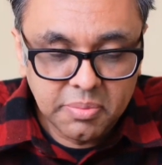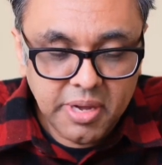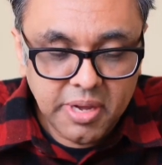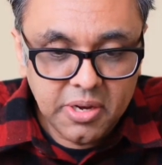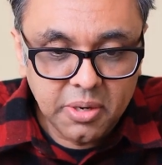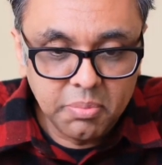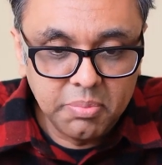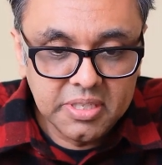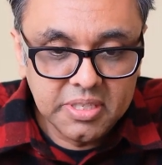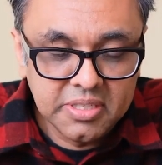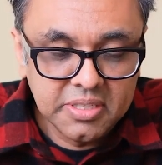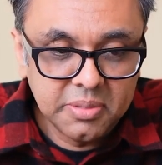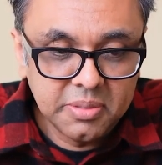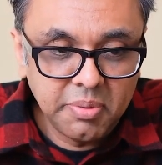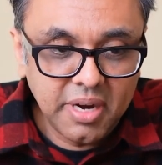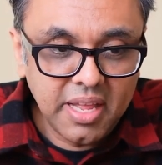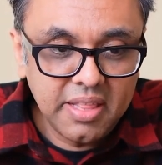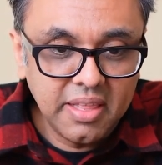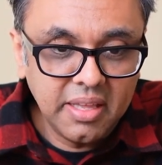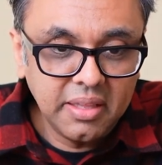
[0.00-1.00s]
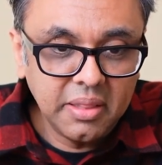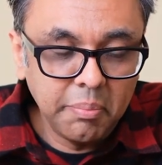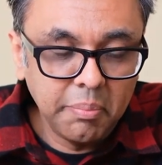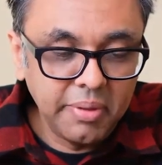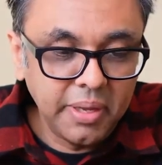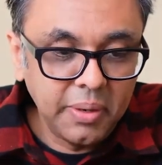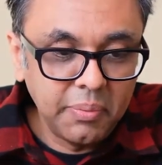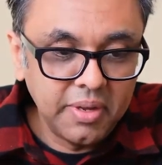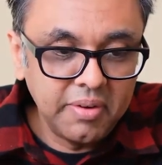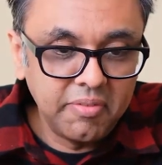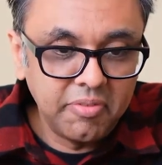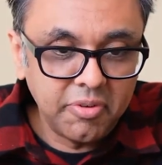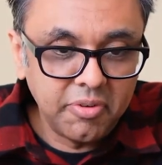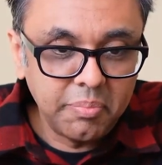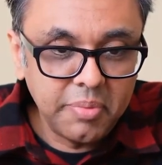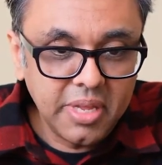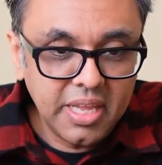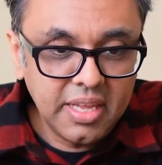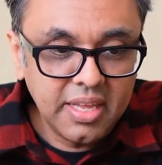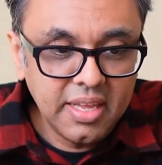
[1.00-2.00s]
about your business, but I think the big one for
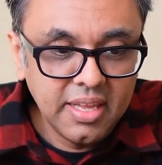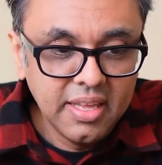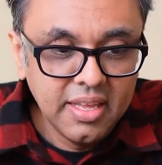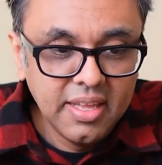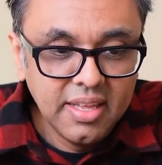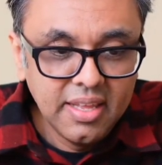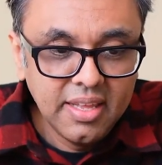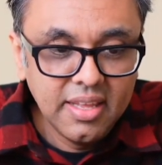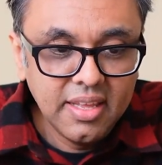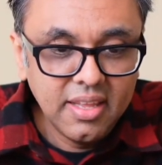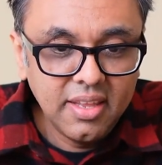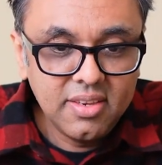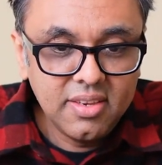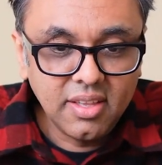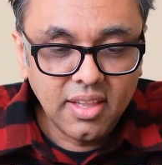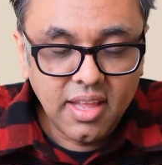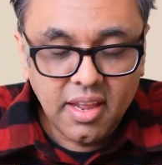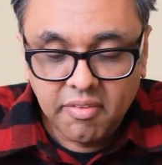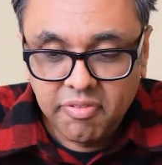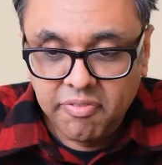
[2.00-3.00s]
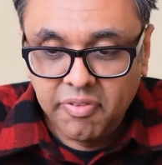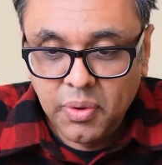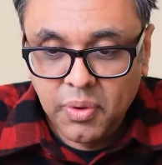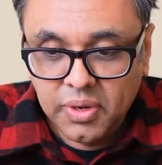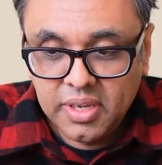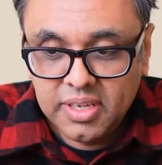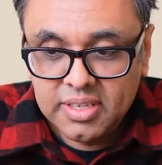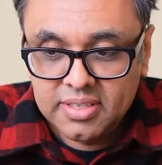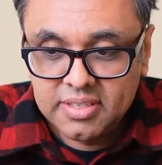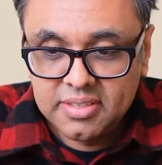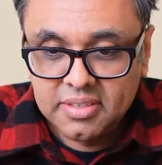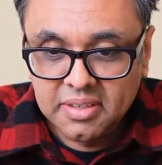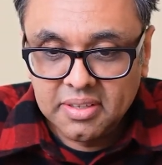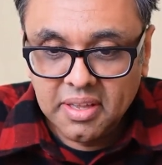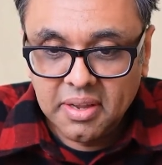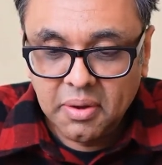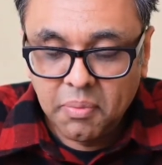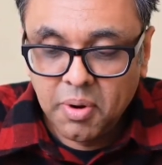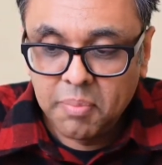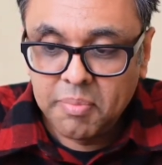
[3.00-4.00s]
me to like focus
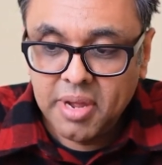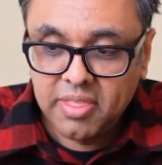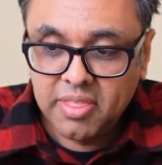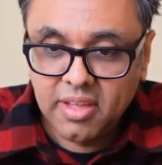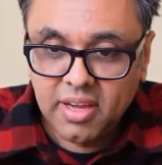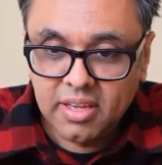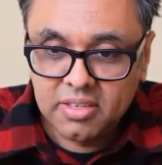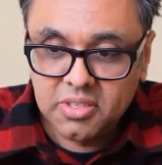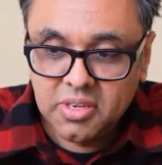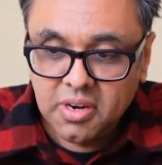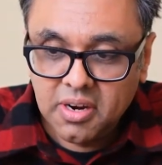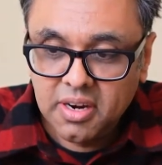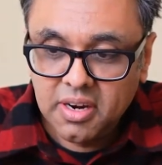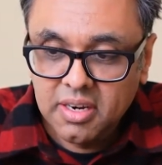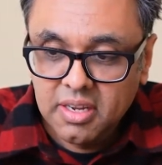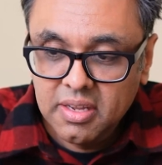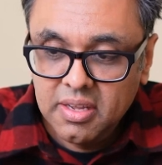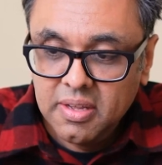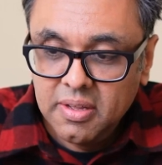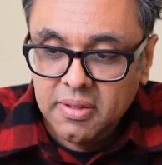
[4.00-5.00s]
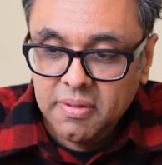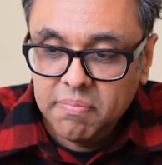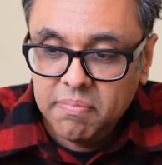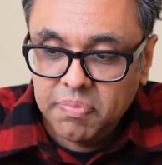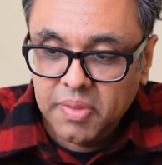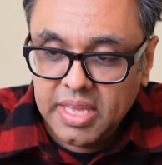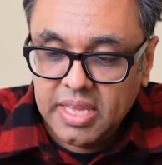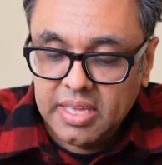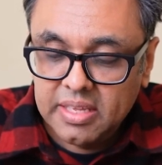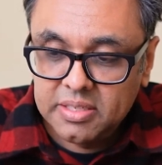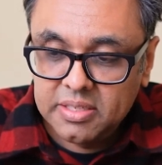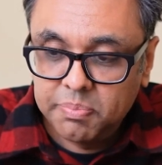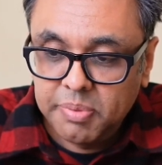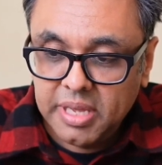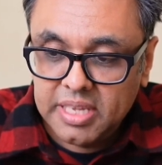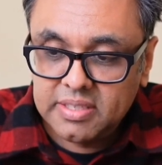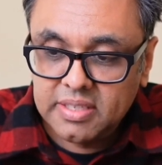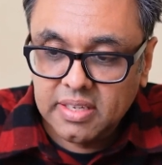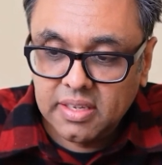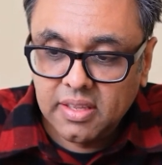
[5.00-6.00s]
like where my thoughts are is
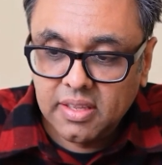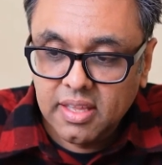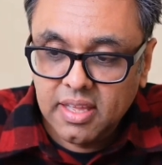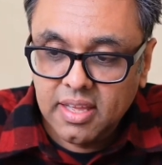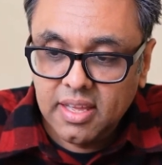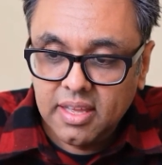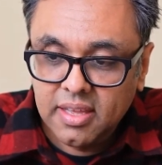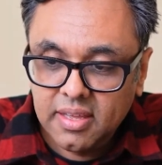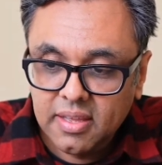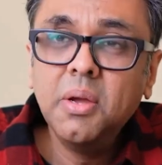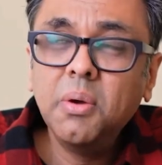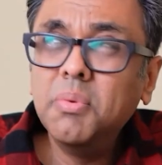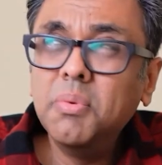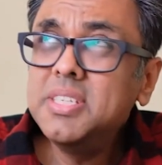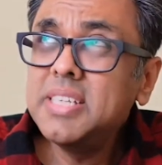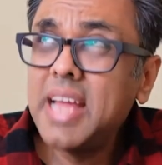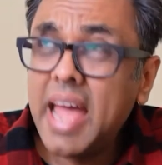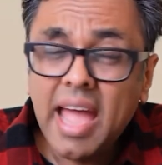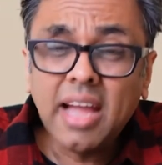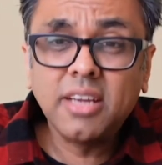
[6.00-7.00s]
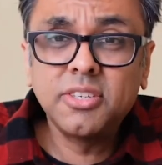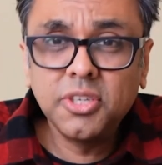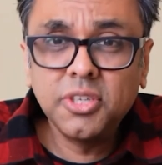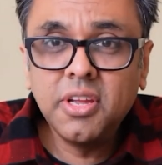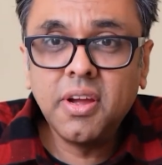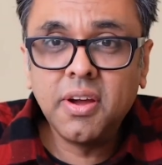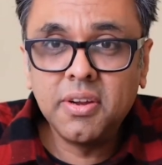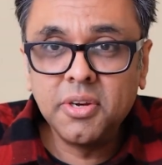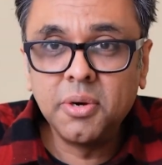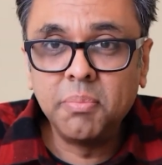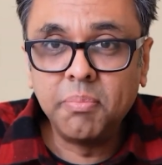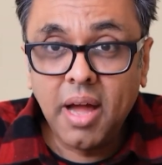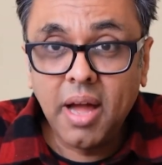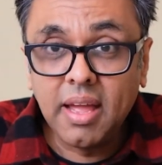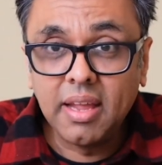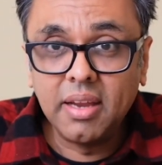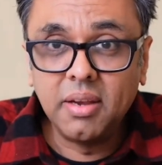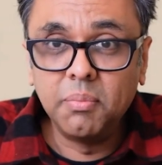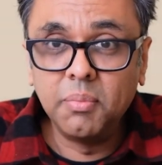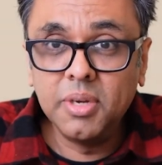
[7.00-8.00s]
basically what's actually on your
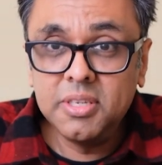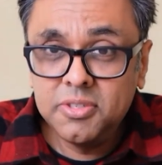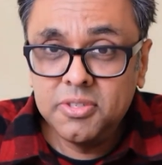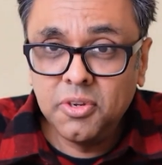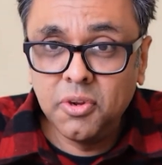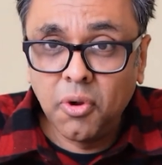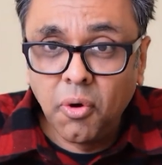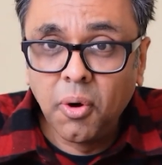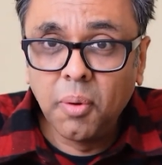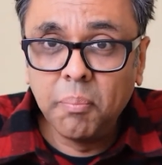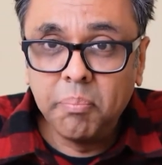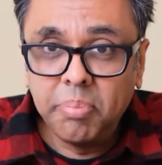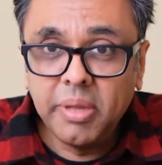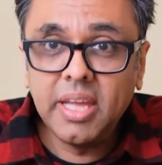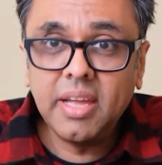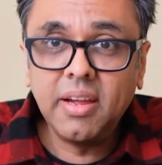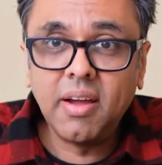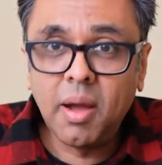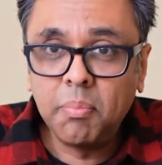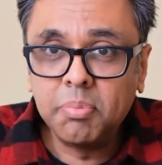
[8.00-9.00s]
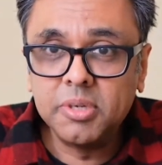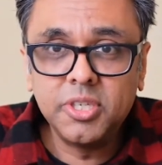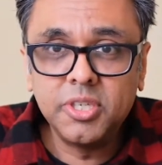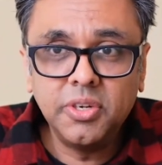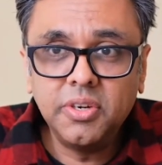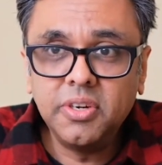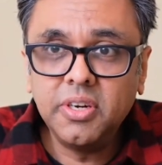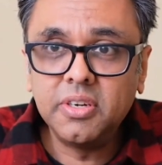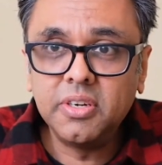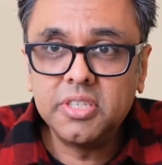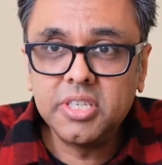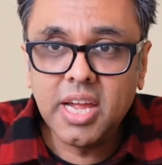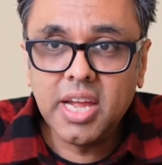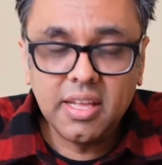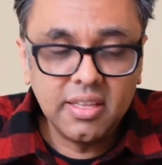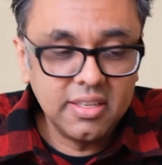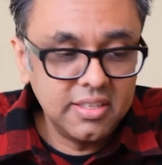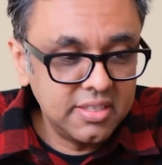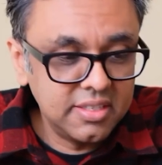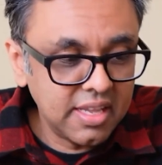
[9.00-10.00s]
mind? What's your big opportunity or
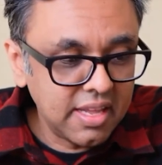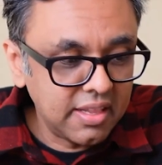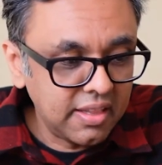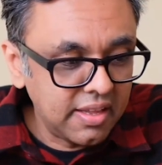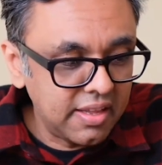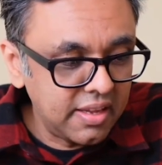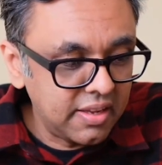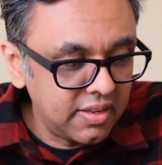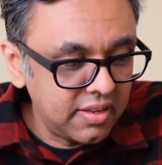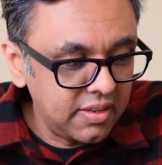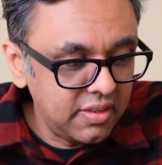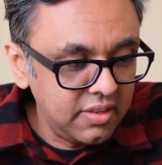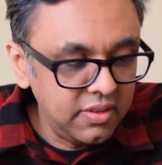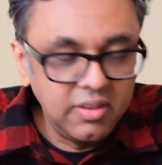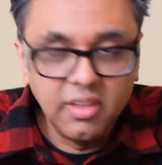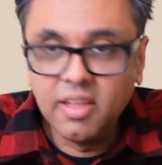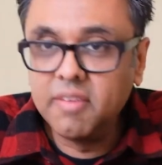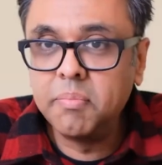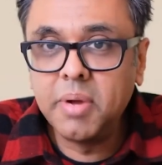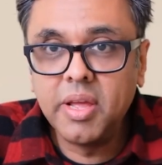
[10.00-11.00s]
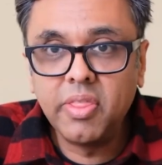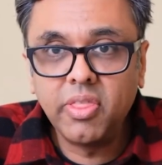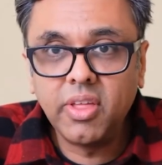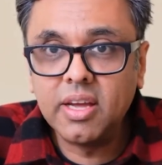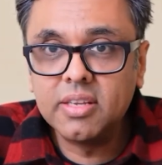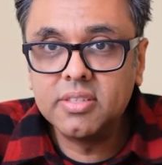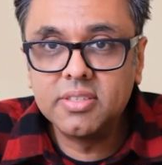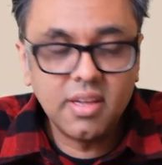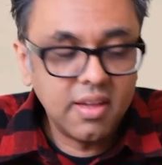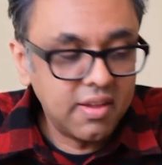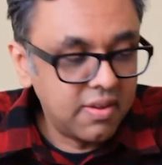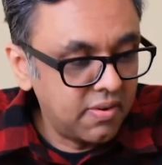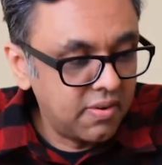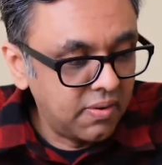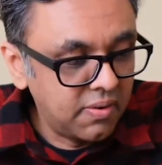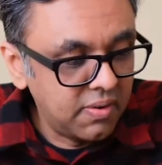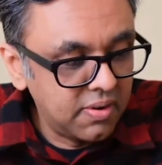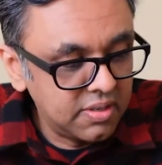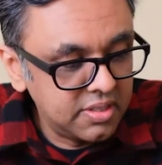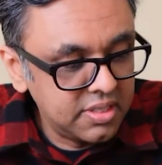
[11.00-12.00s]
challenge that like you'd love my thoughts on
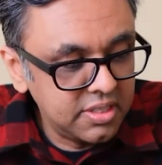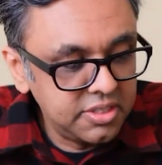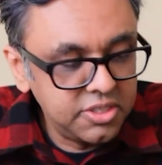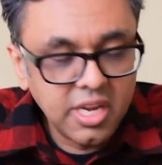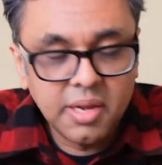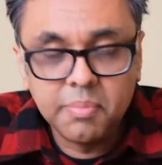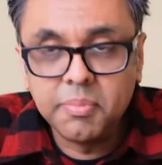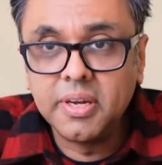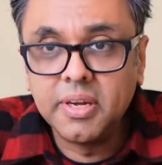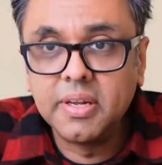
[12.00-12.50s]
or to jam